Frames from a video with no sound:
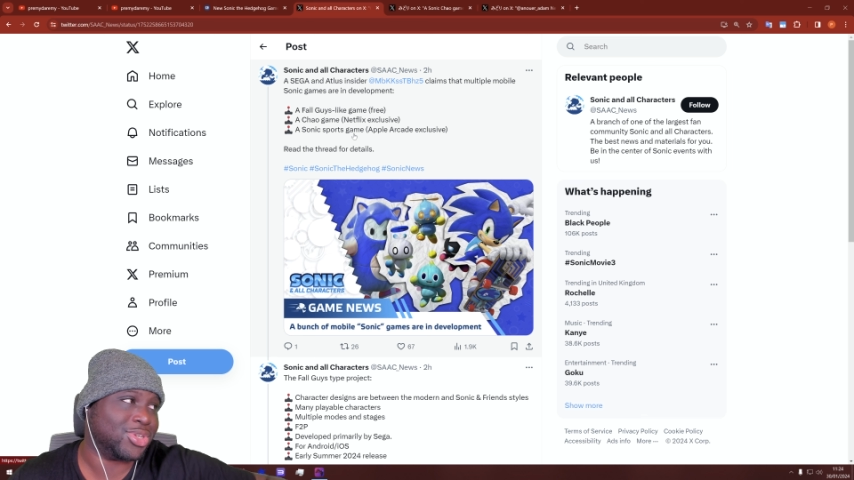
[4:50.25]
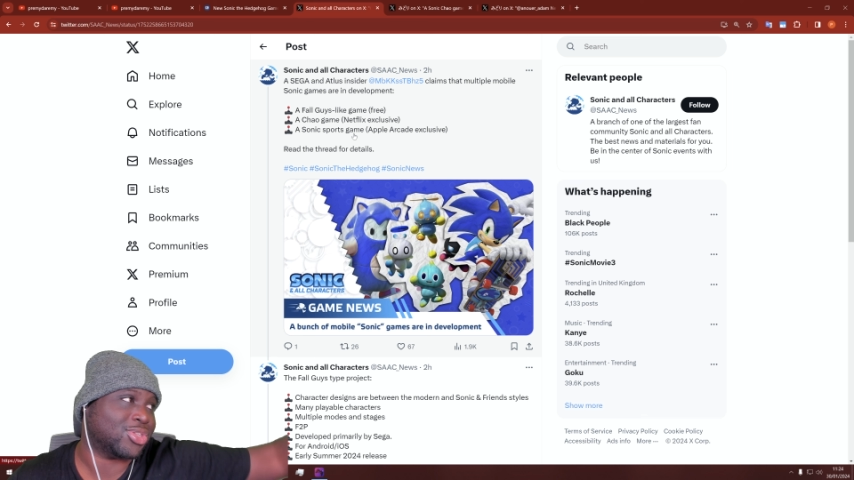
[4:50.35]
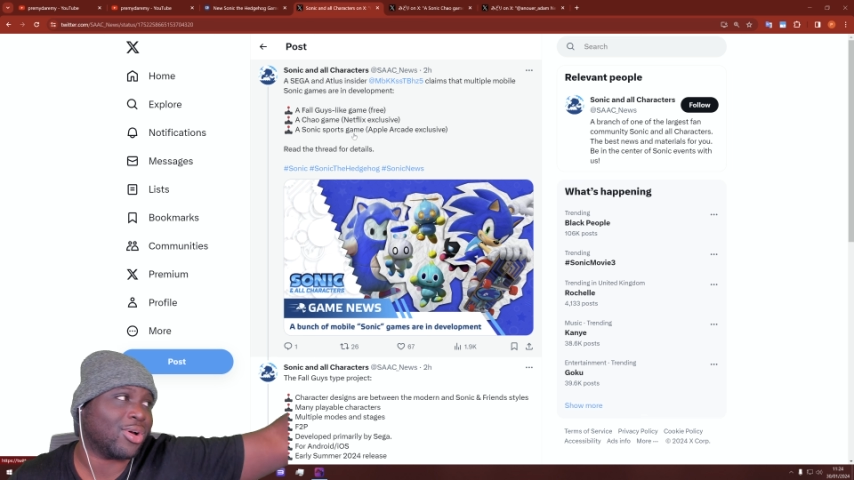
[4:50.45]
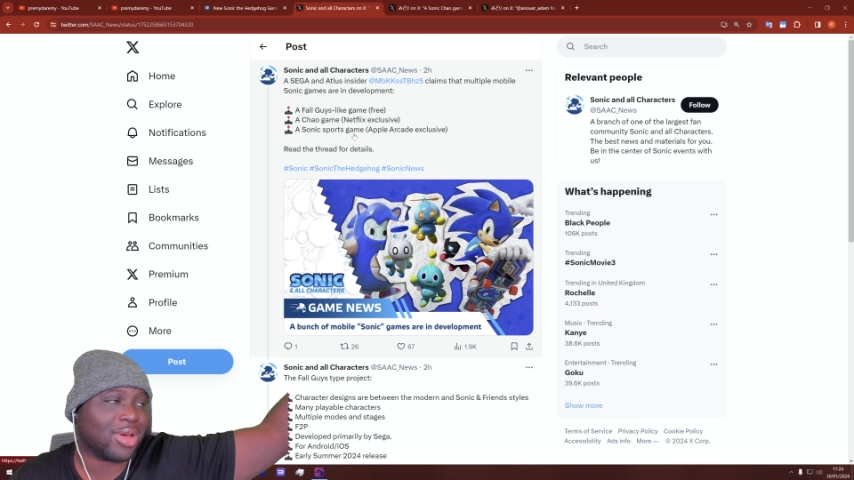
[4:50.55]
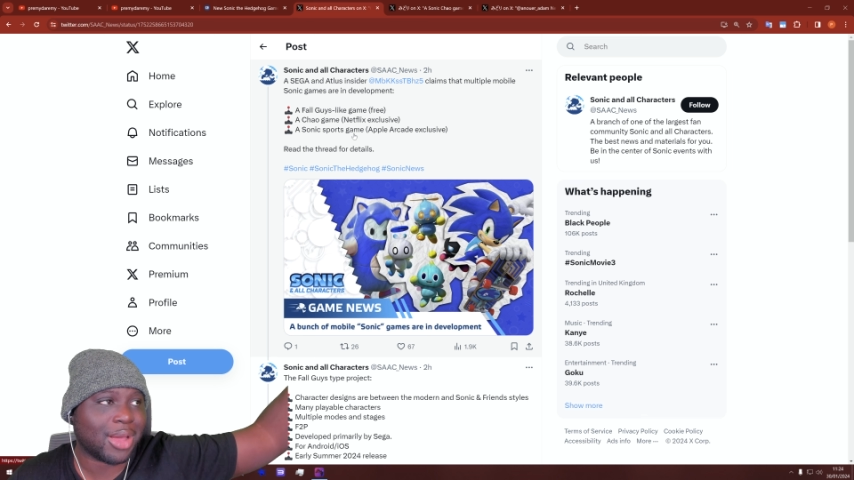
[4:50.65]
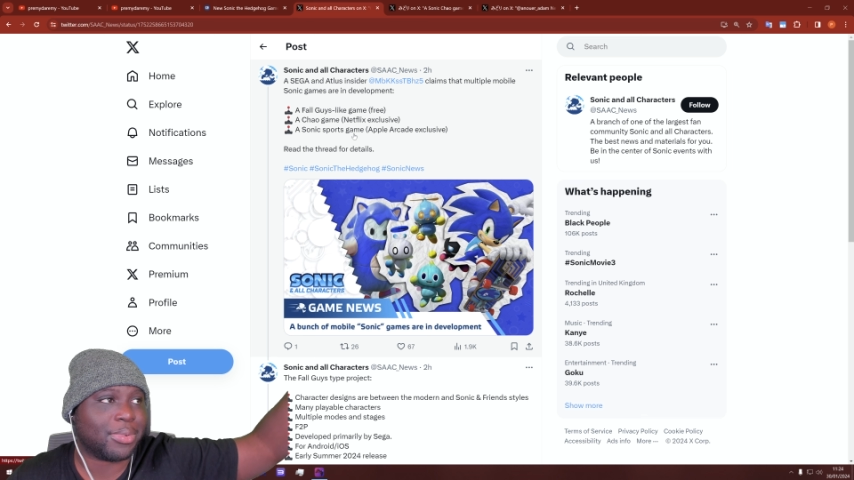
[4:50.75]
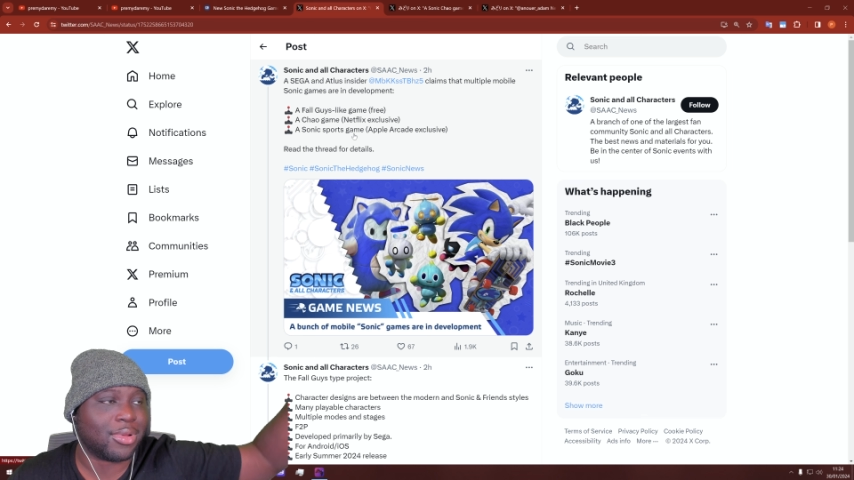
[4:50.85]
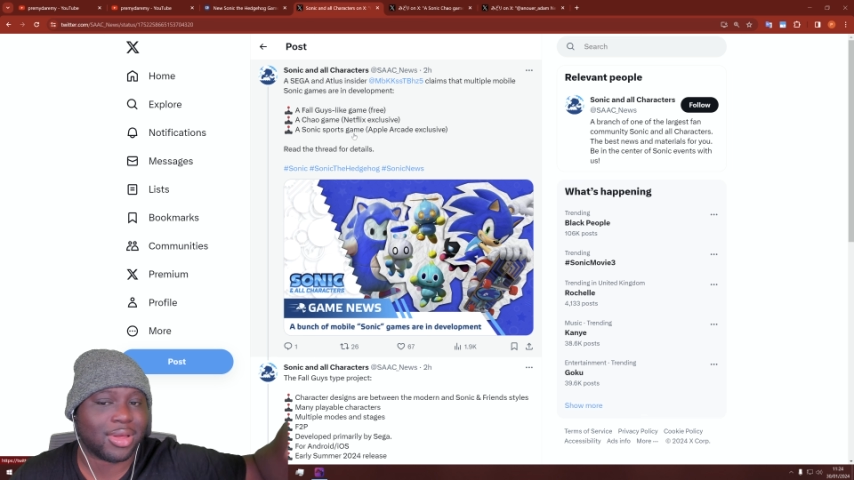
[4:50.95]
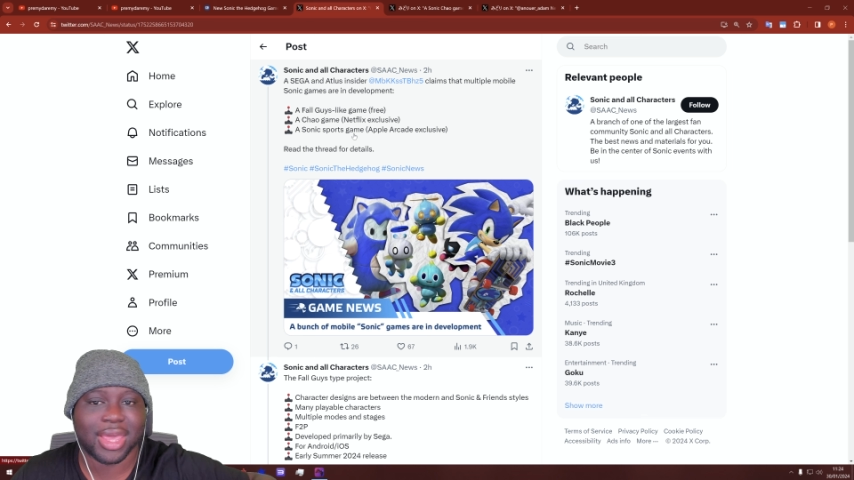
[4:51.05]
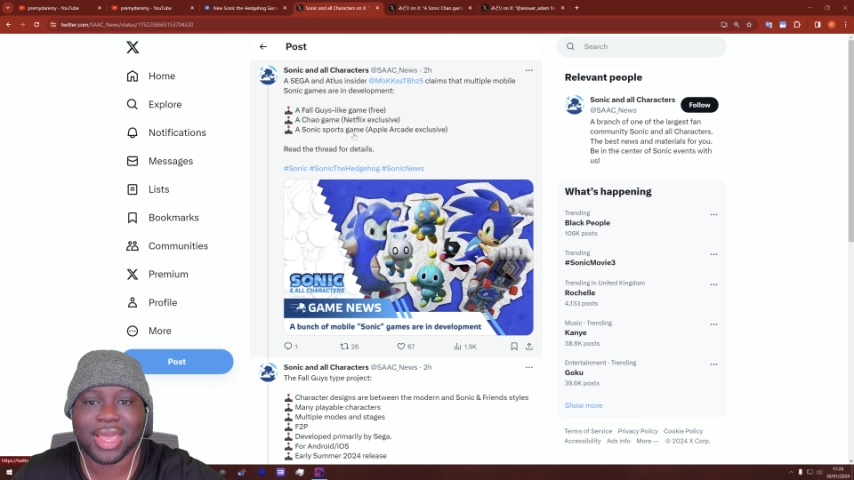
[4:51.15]
stuck on Apple
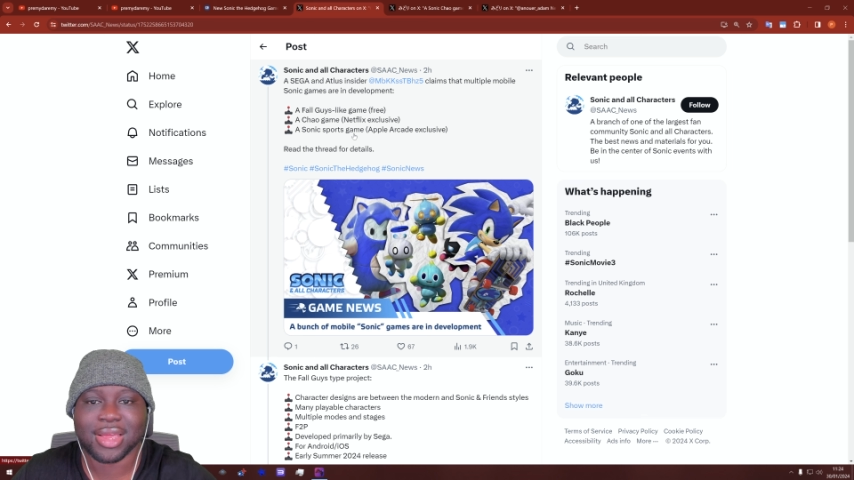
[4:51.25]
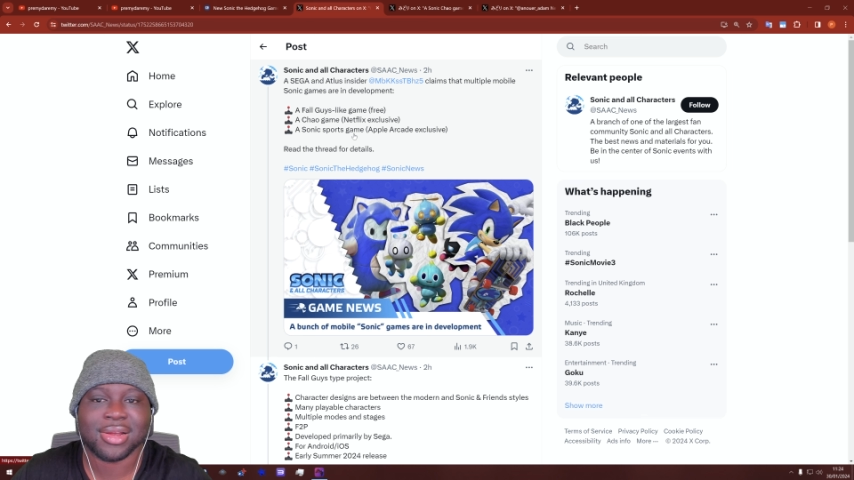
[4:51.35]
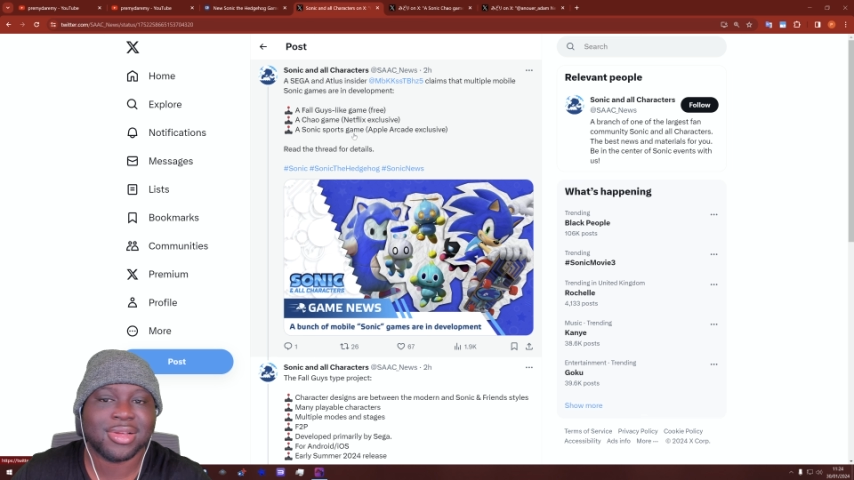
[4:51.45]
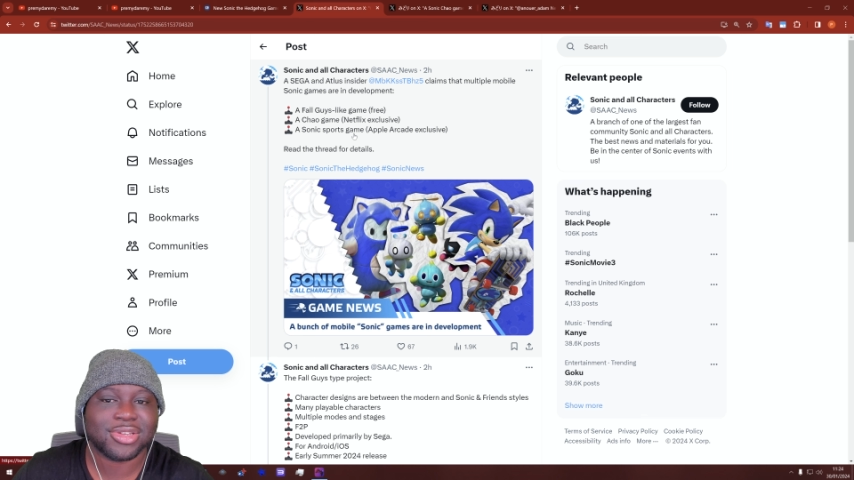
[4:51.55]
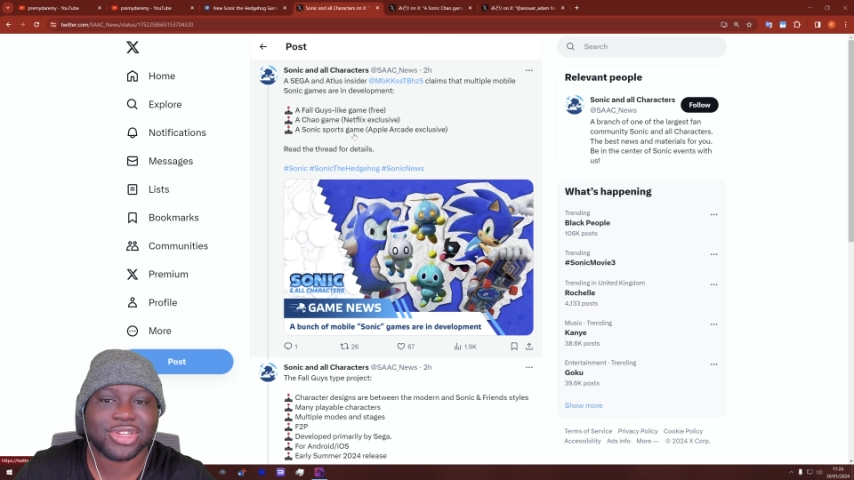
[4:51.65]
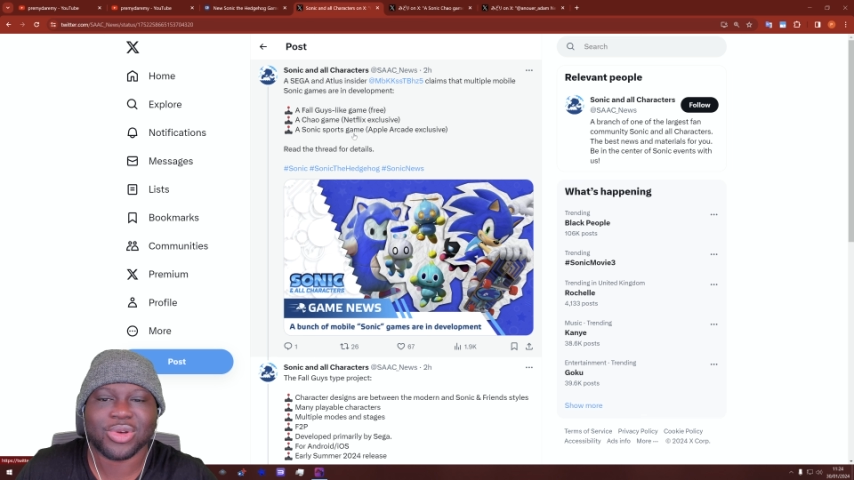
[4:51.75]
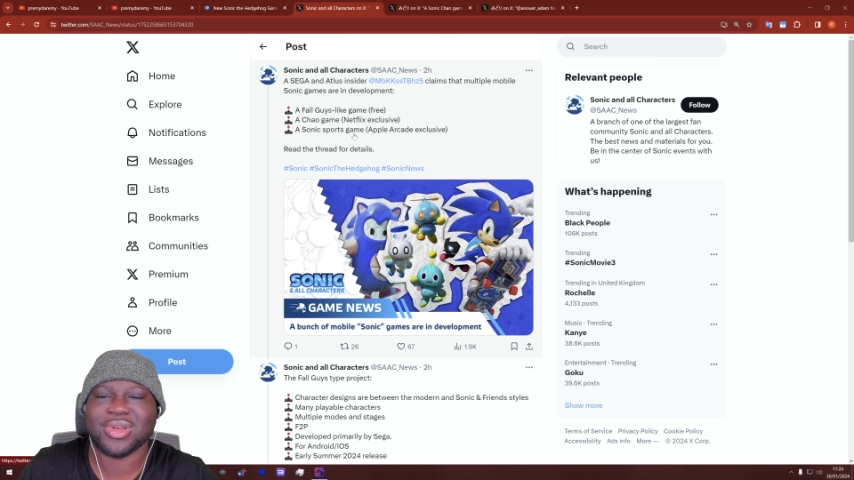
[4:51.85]
Arcade. So